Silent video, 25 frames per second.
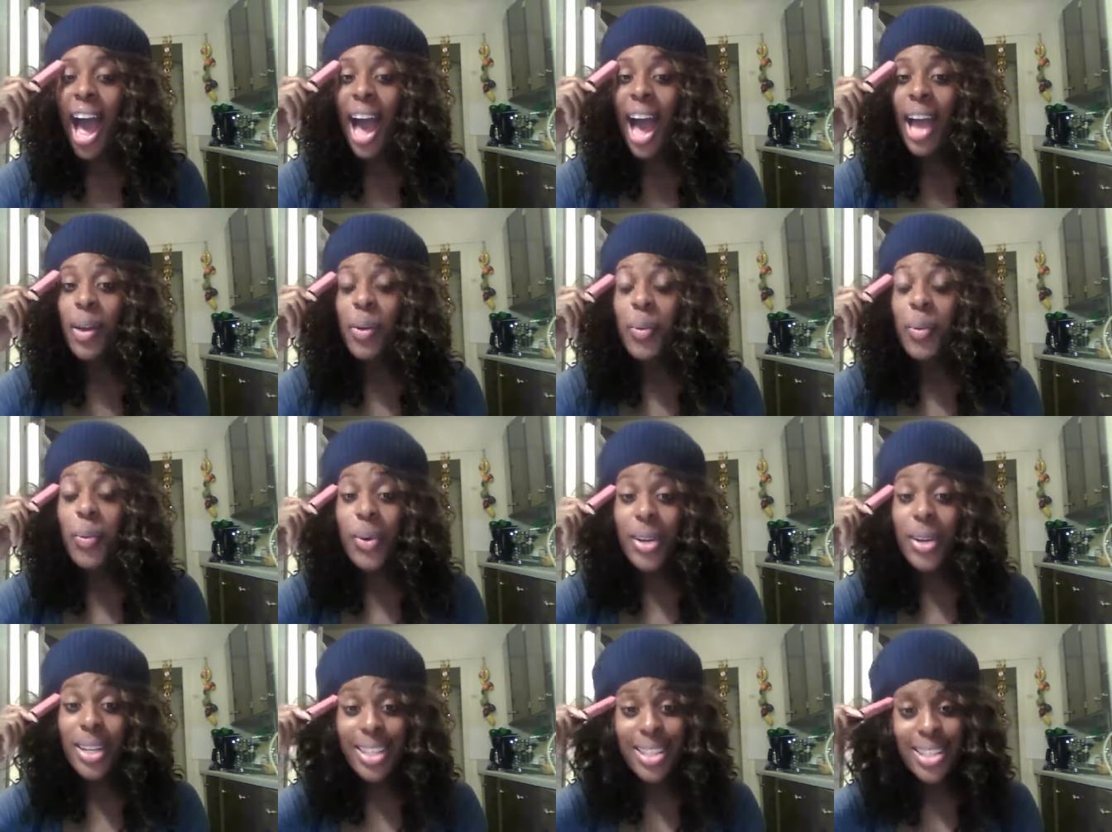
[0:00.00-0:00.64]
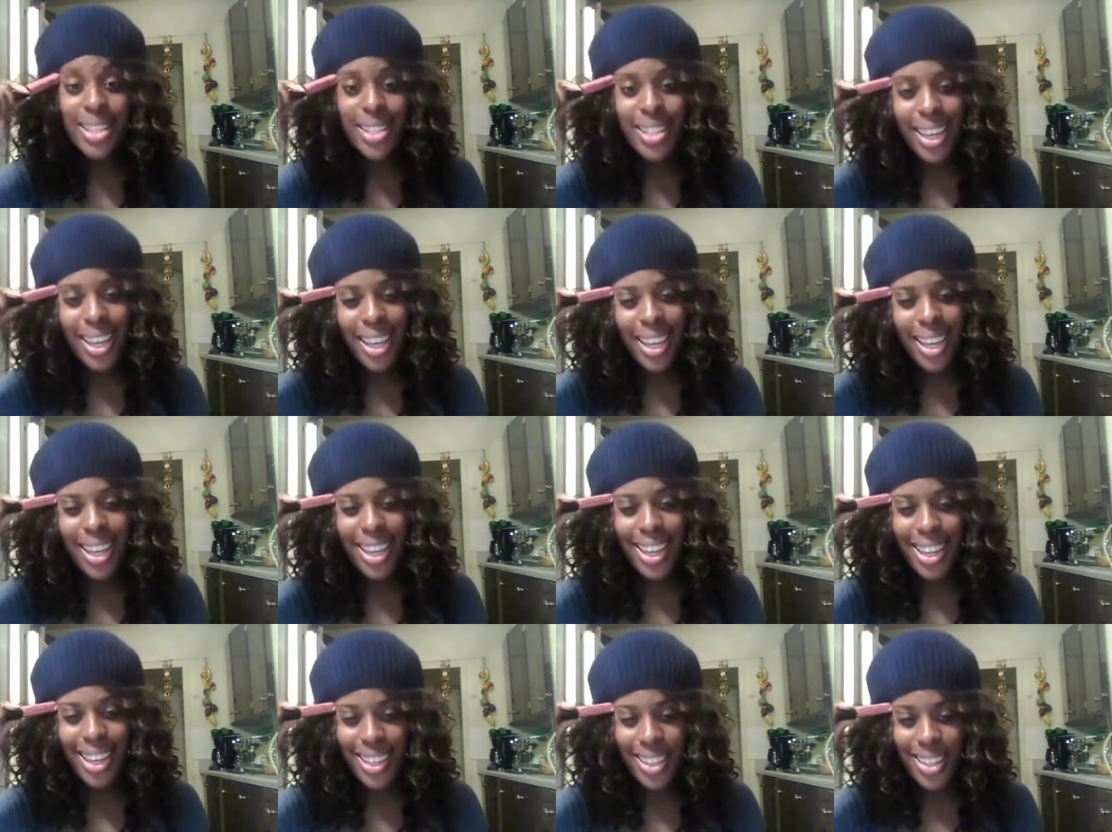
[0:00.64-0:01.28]
I would say
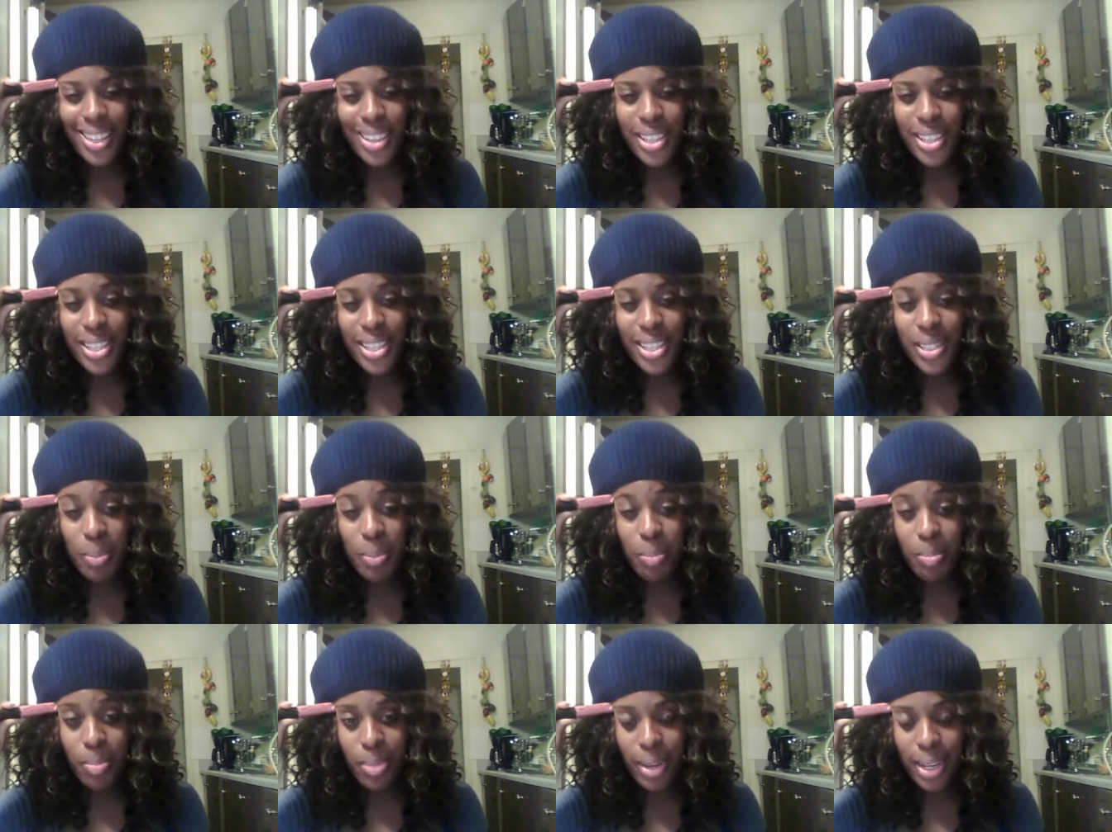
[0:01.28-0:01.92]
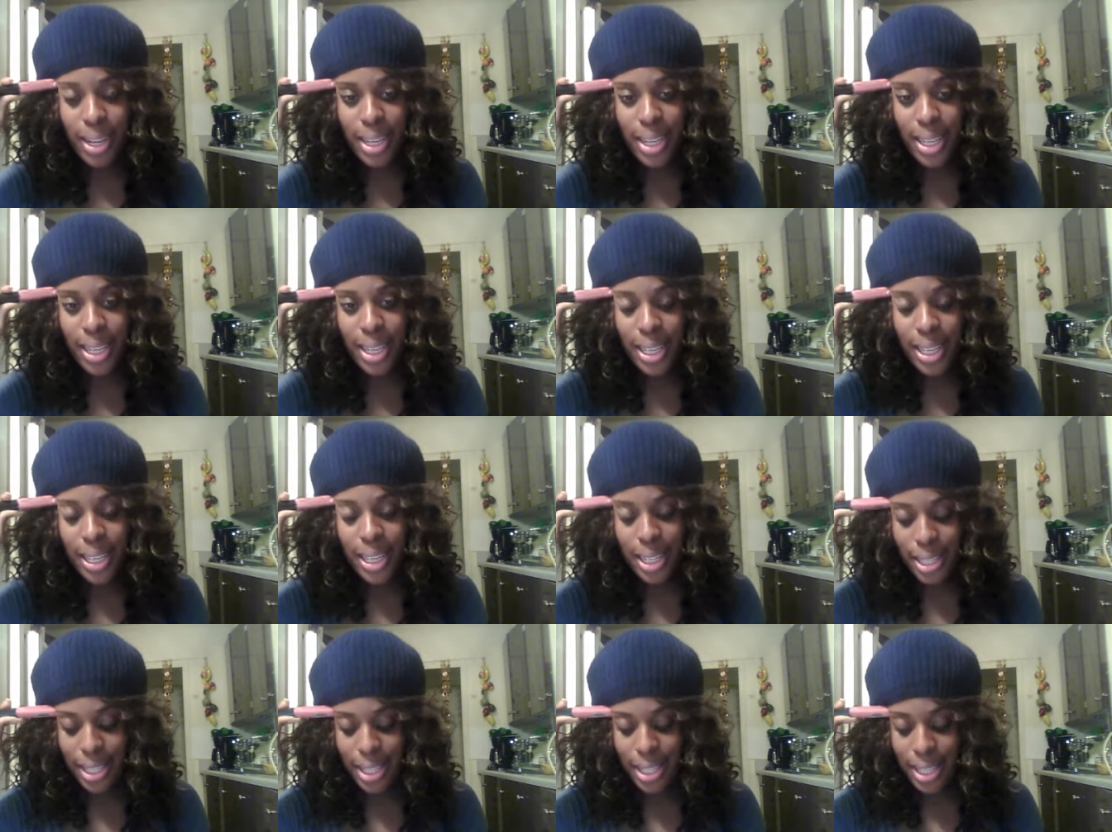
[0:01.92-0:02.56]
heels, but
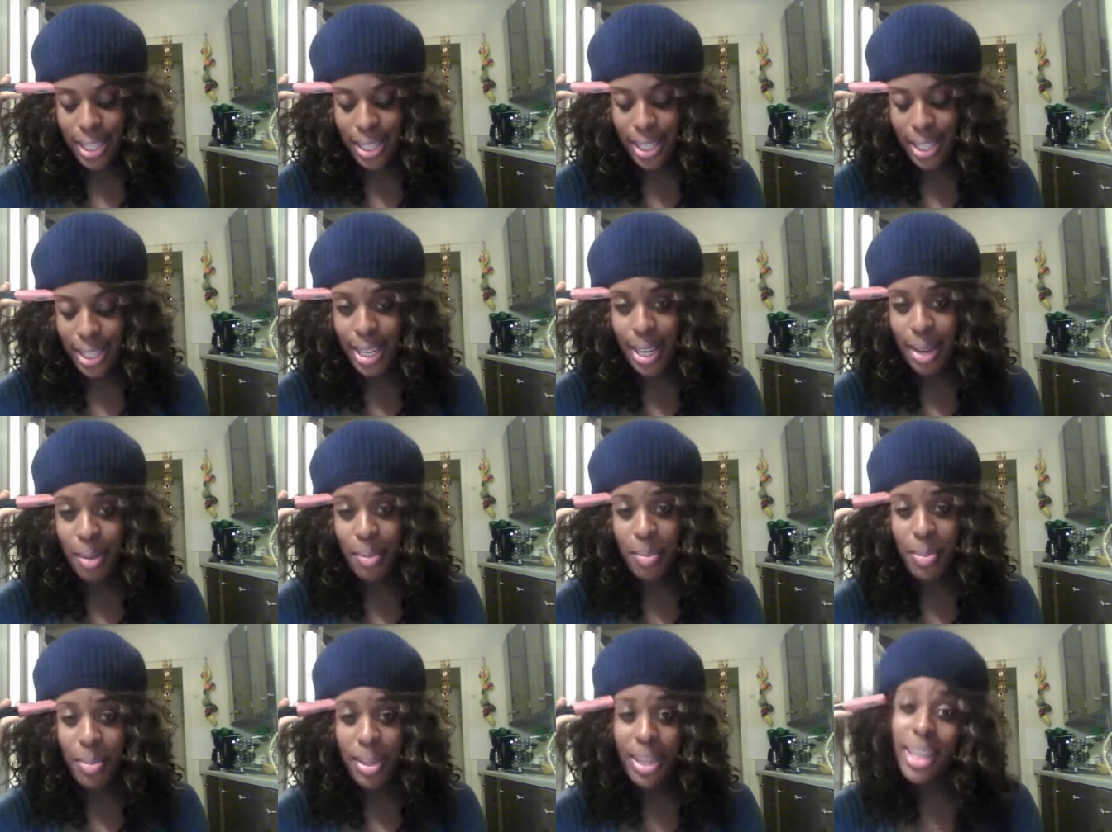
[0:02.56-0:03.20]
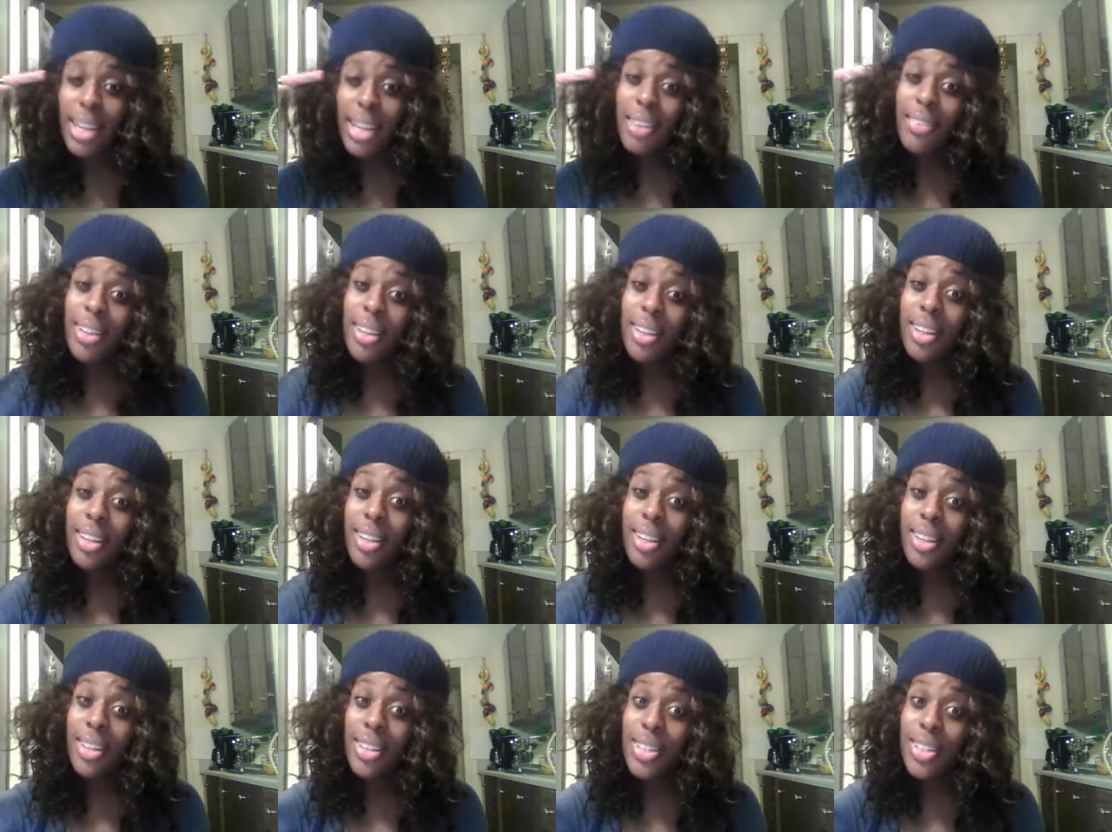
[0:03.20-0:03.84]
let me give you a
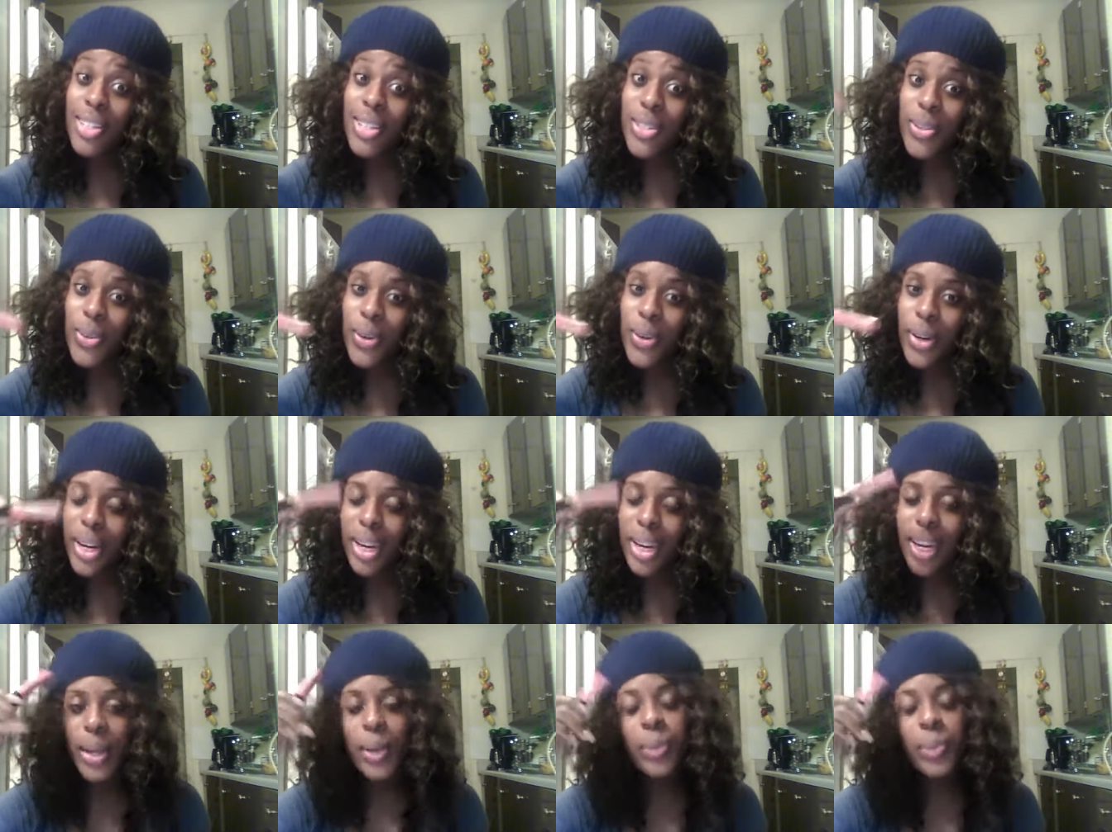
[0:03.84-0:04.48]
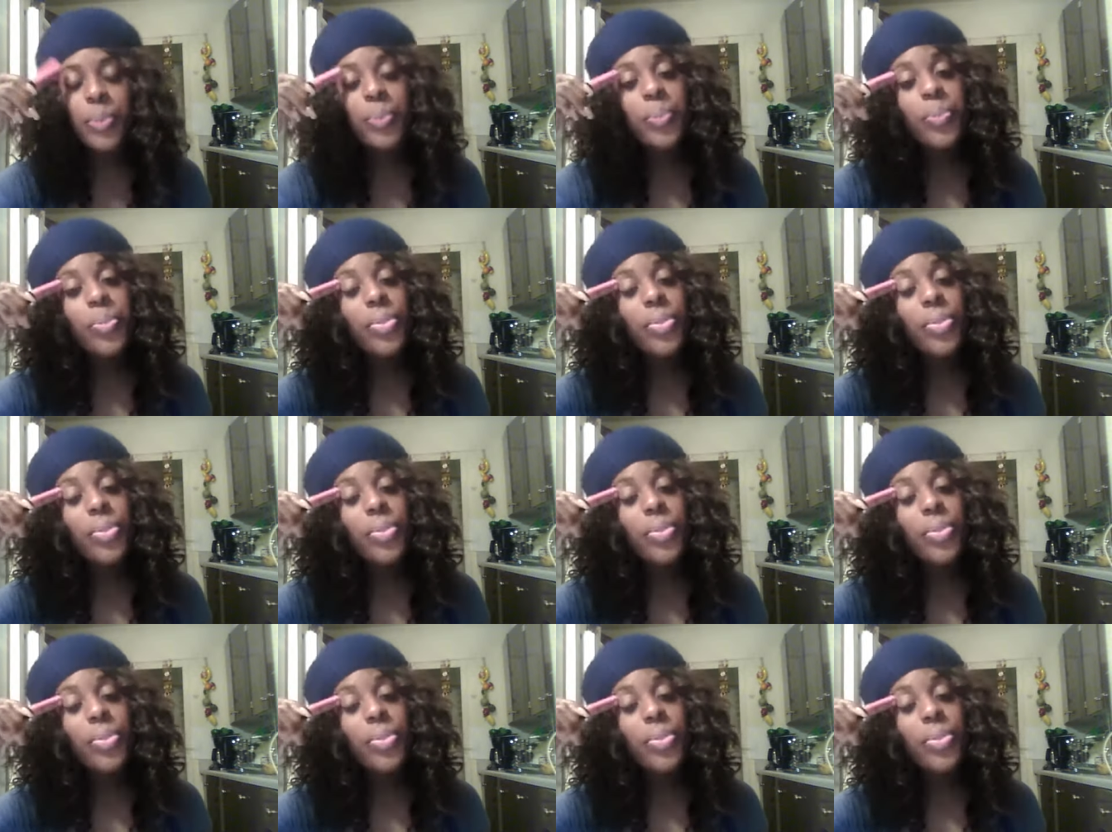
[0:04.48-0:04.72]
little story.